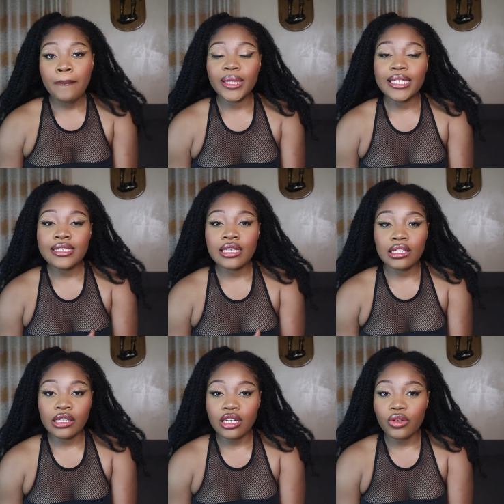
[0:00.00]
Please
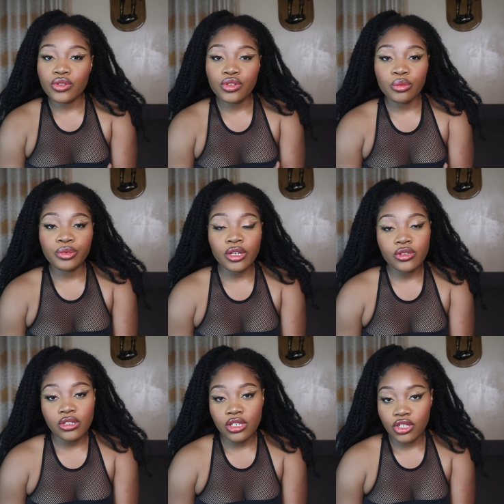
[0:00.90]
clear out your
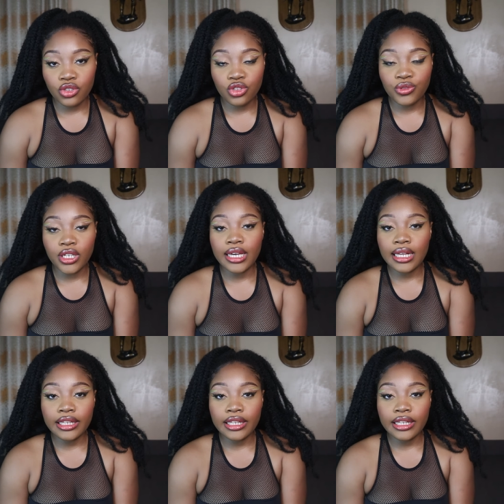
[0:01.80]
browser history.